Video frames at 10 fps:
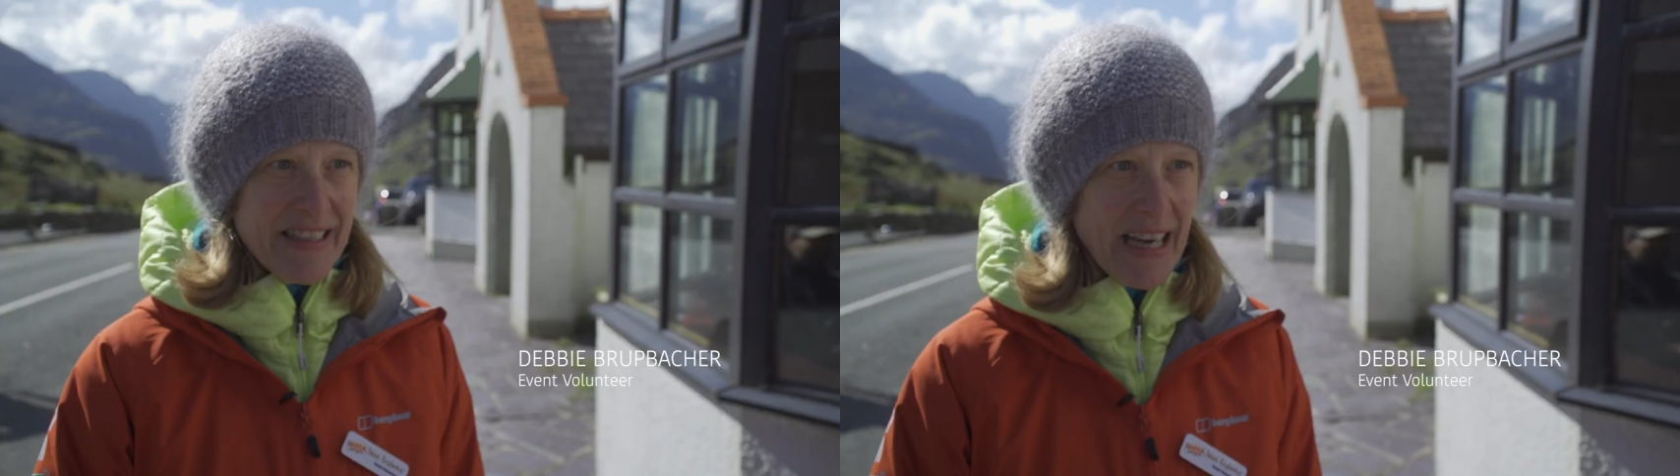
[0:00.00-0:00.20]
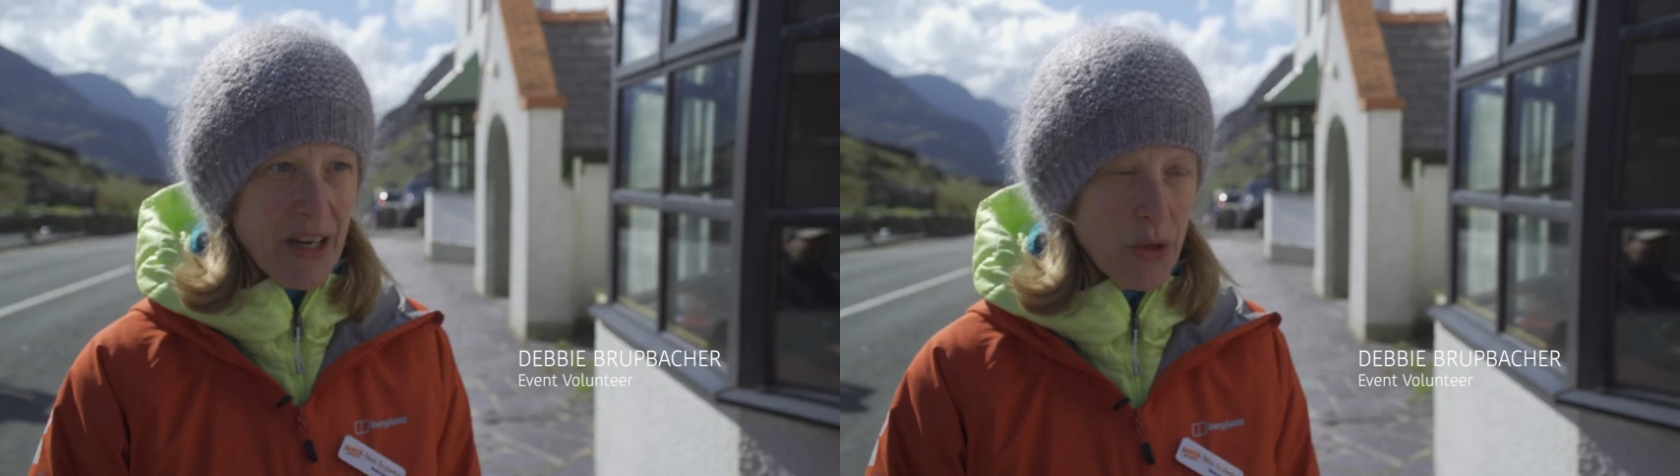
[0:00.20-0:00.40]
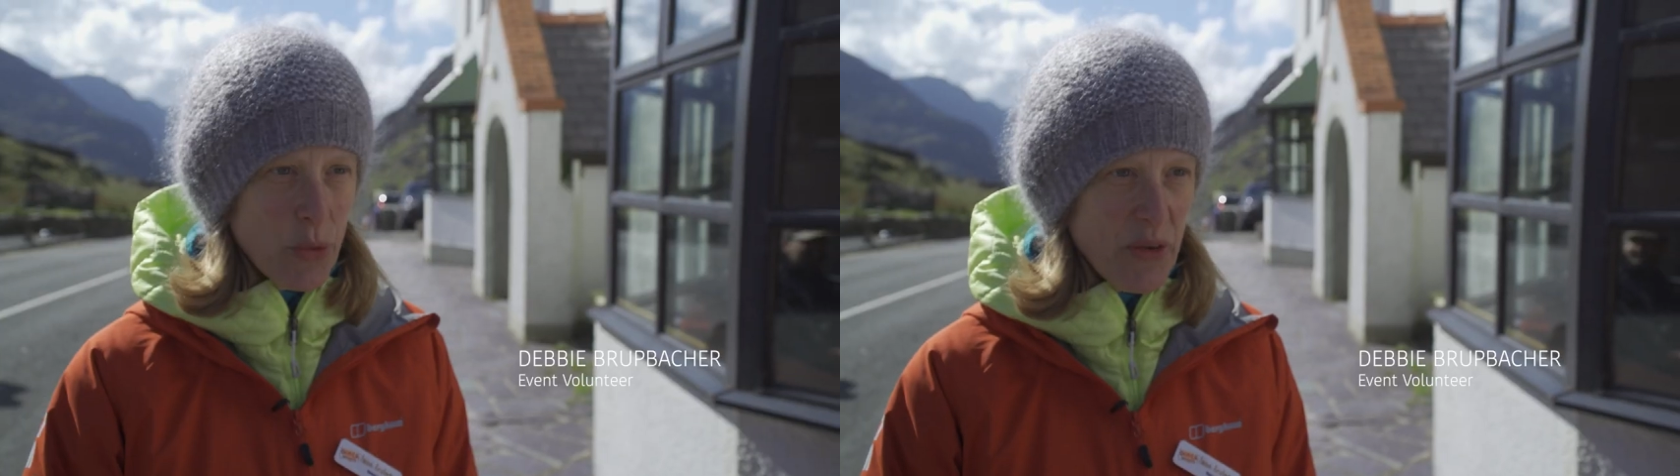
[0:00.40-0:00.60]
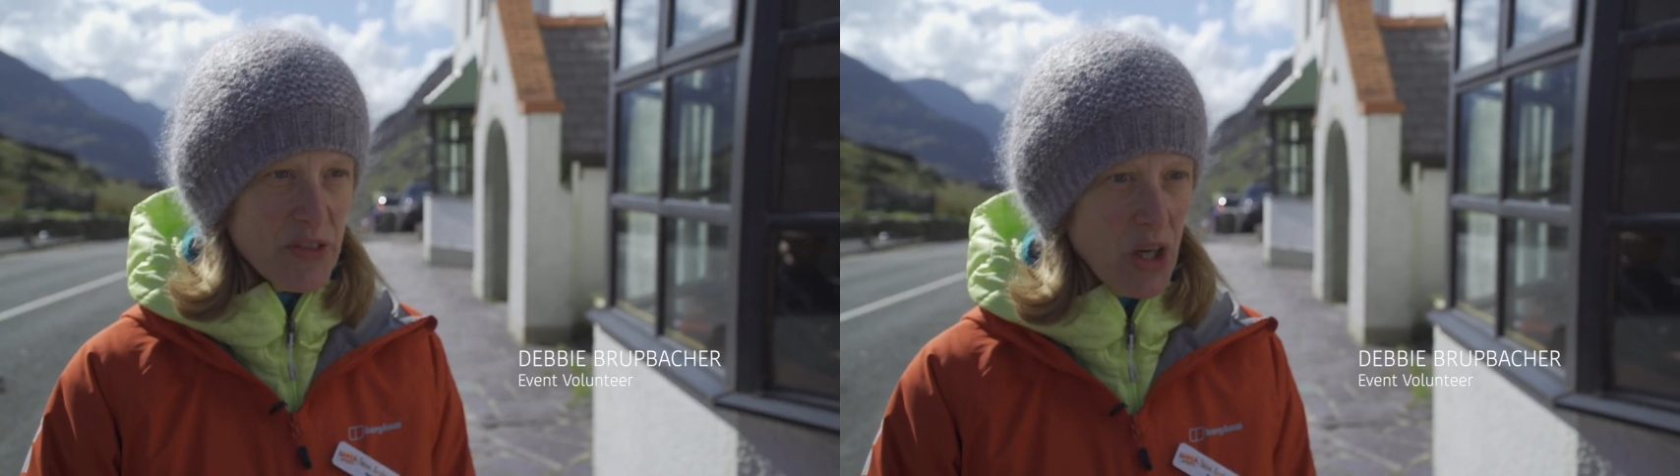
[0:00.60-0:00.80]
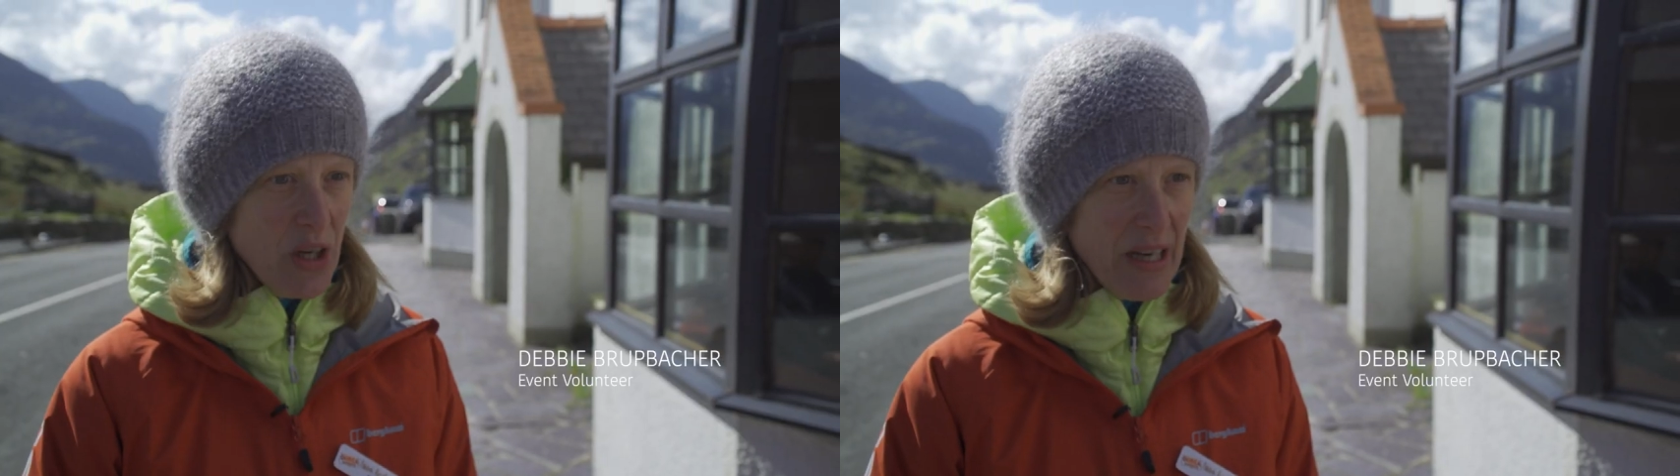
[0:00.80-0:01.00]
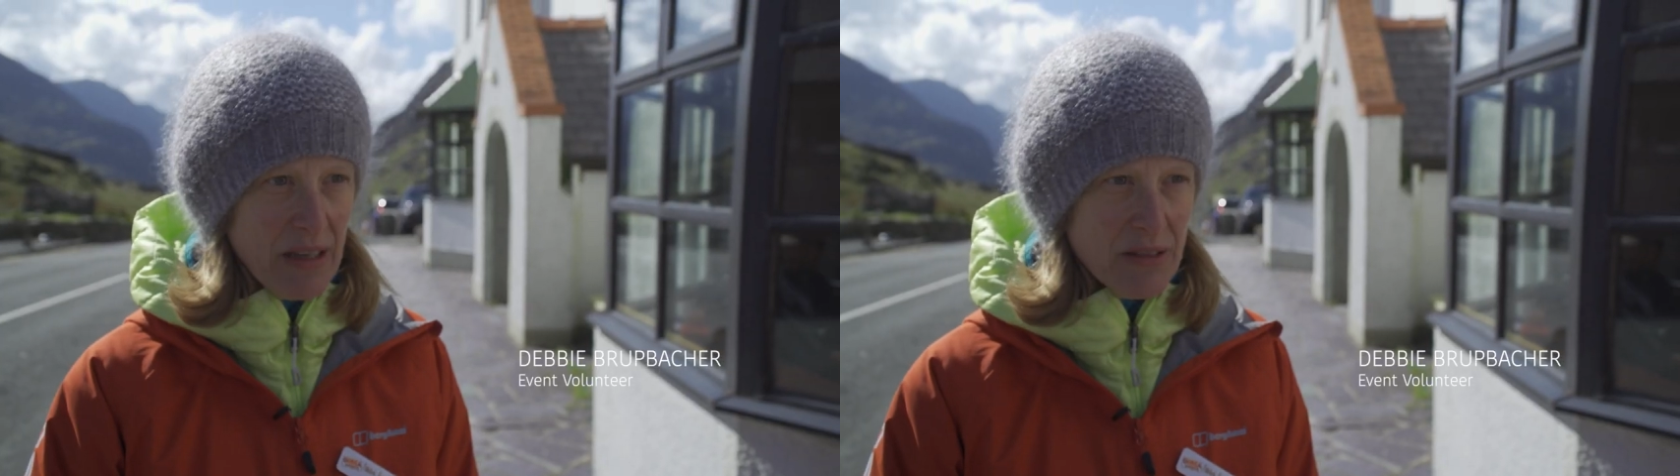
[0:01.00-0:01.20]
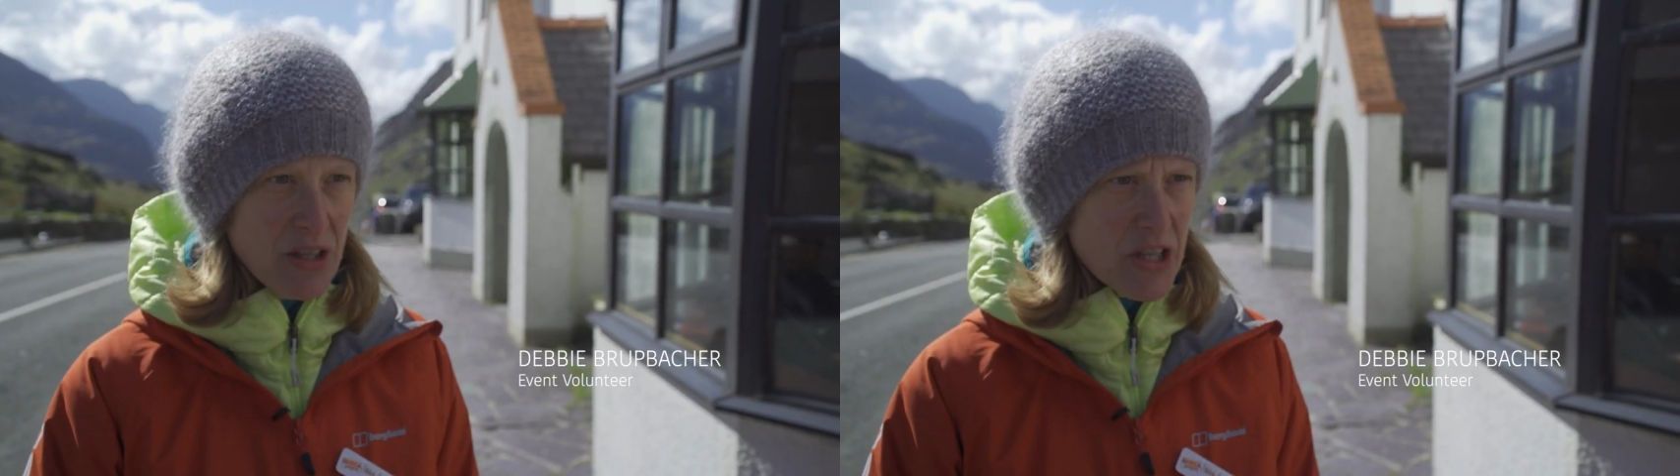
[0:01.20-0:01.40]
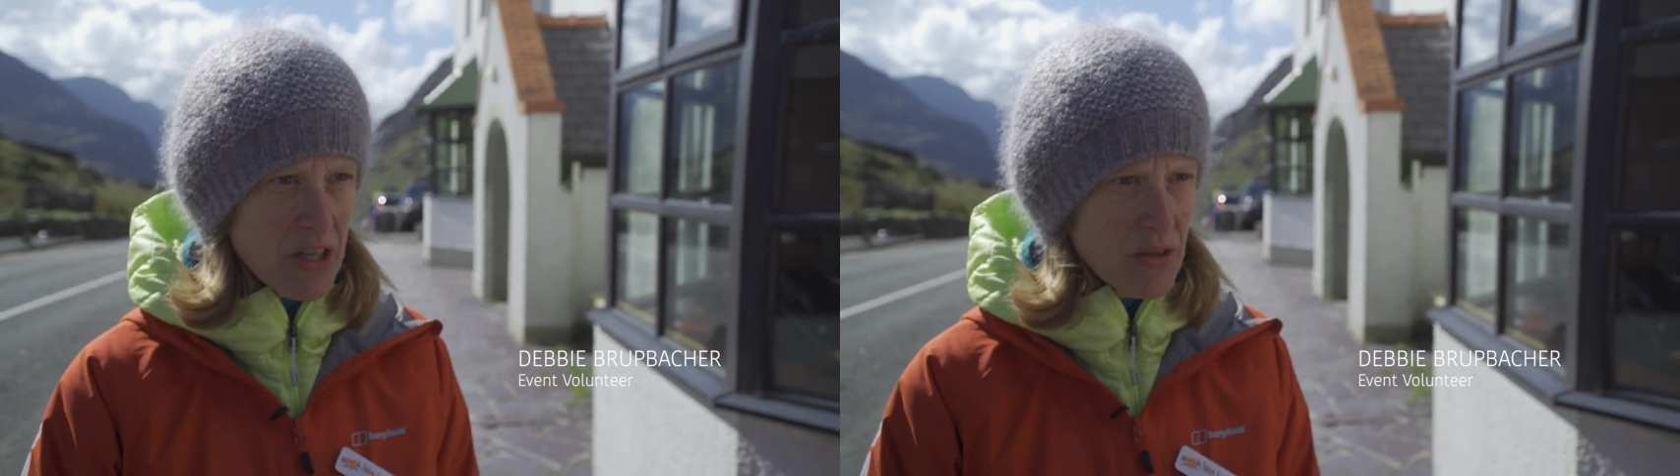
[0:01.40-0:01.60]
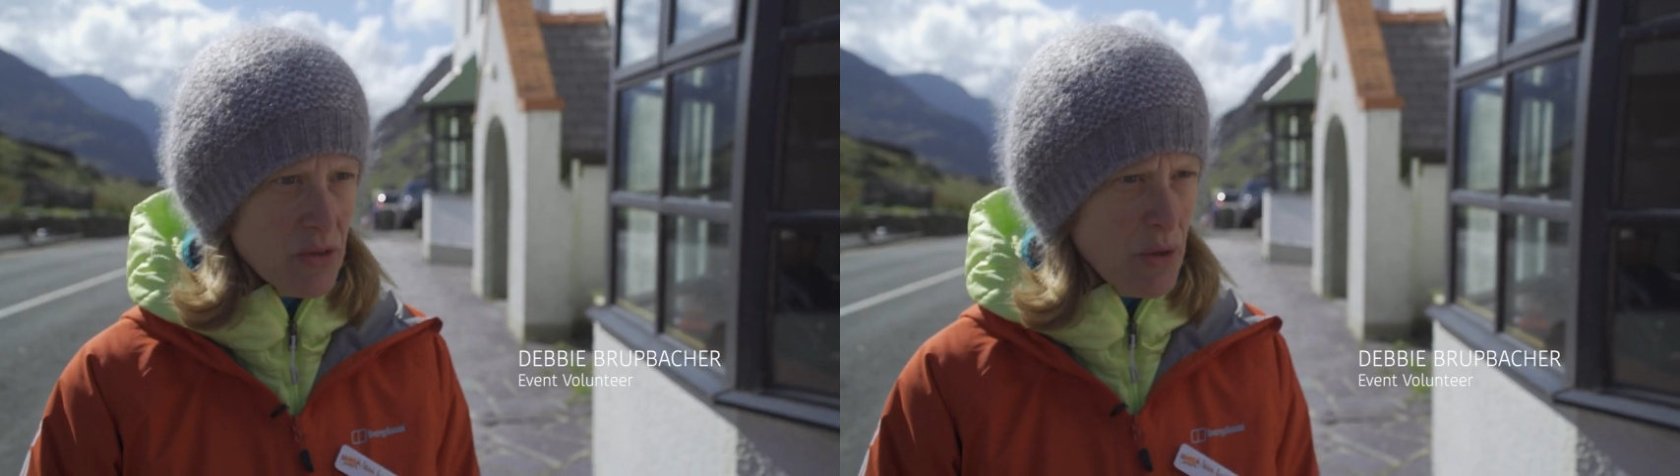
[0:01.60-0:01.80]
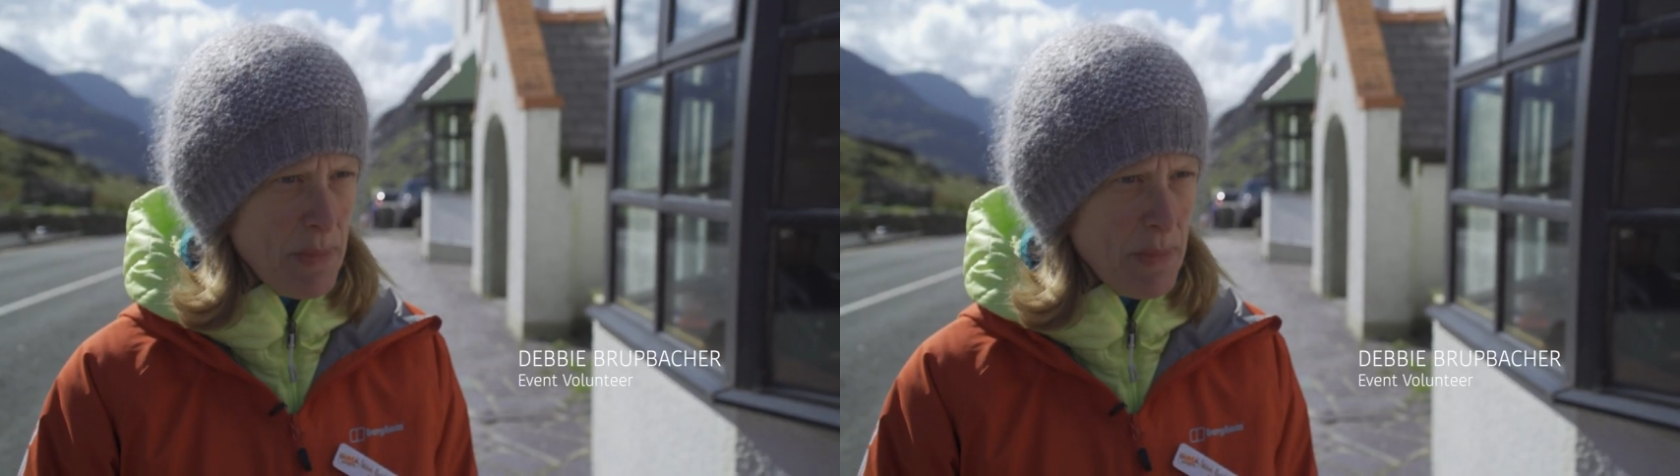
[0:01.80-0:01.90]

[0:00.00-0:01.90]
Now we've got, oh gosh, I don't know,